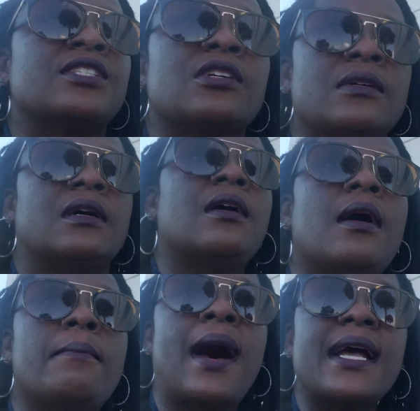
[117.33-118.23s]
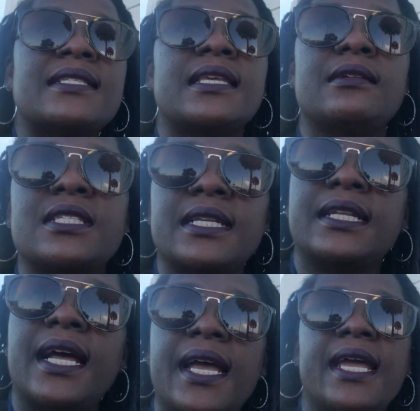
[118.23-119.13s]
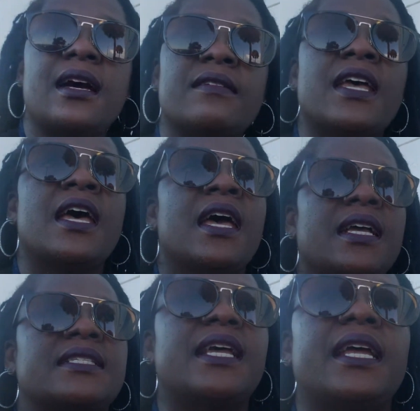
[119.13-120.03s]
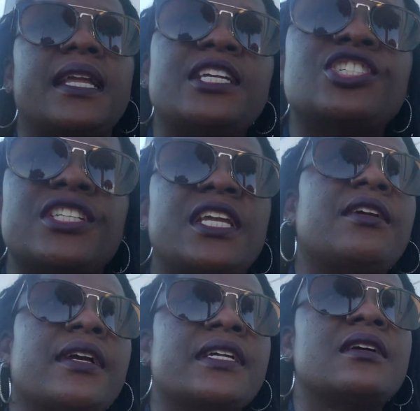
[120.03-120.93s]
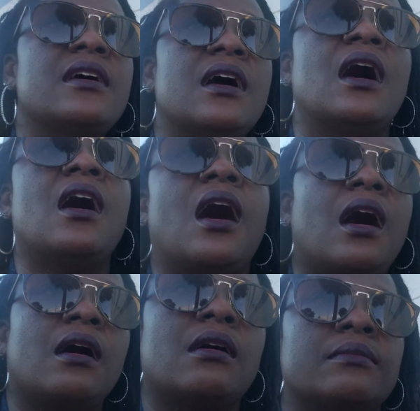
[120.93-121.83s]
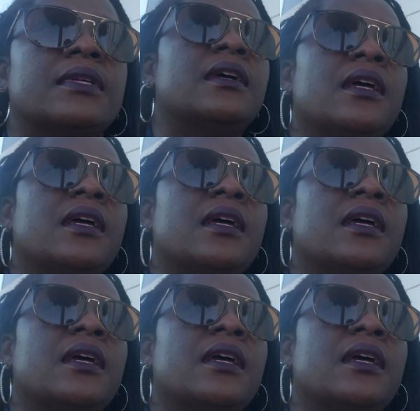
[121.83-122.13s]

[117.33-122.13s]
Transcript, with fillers: to my skill set that I have is that engineering. Um,